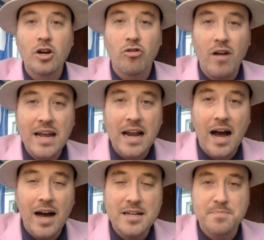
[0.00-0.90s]
great
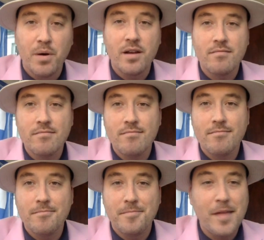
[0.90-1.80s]
odds, but
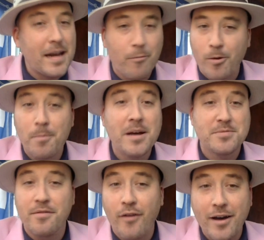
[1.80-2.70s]
they didn't want to
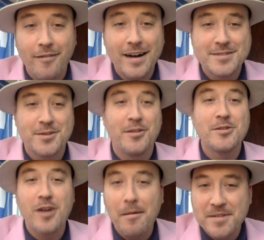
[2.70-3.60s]
mess with flight lines. So they're
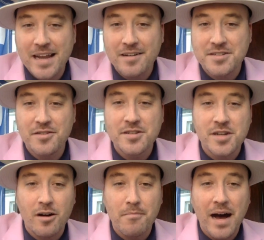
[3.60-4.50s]
dropping down to the
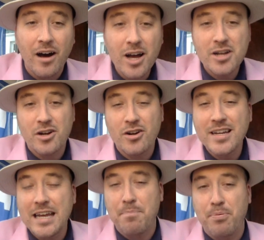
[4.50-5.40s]
Dirt Mile. You're
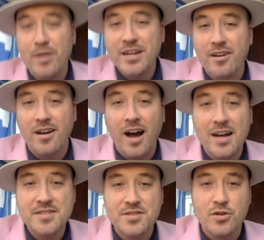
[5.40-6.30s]
going to get pretty good
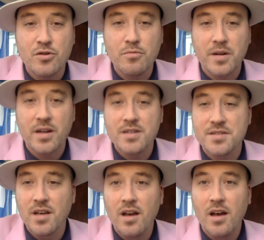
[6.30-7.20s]
odds too
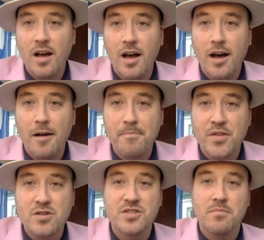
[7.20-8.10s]
because
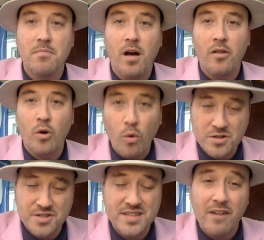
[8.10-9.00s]
there's some other
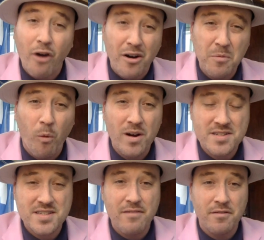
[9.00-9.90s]
horses that have already won
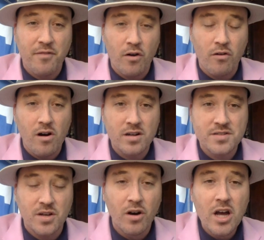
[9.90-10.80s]
at 7
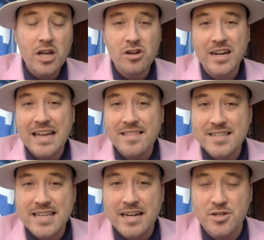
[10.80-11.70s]
furlongs. So you're getting
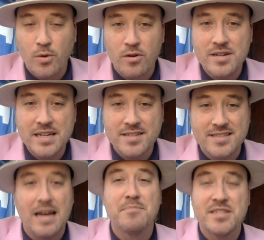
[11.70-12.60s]
this at a shorter
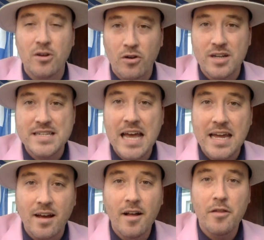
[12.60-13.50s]
distance. I'm still going to
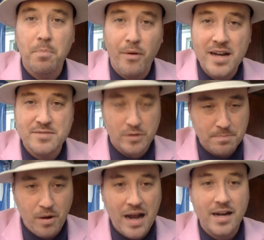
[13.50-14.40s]
take the price
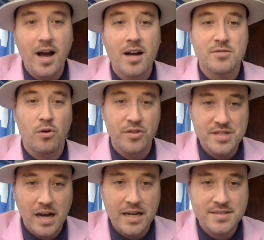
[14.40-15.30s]
with Brad Cox, roll the
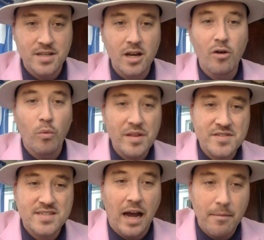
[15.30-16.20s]
dice with
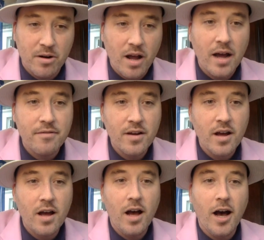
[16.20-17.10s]

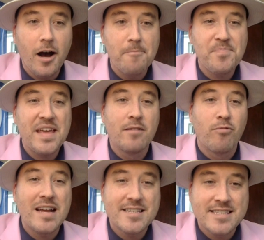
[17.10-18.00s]
Cyberknife. In
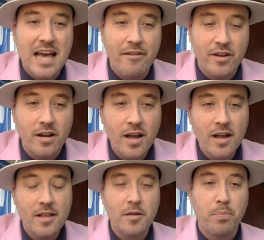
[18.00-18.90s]
race 7,
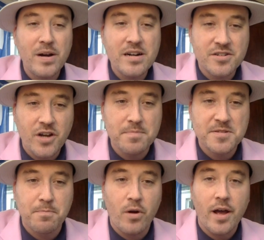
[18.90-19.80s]
the Breeders' Cup
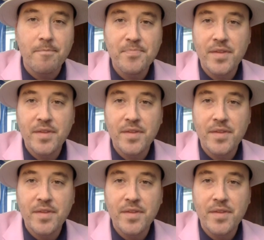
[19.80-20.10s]
Sprint.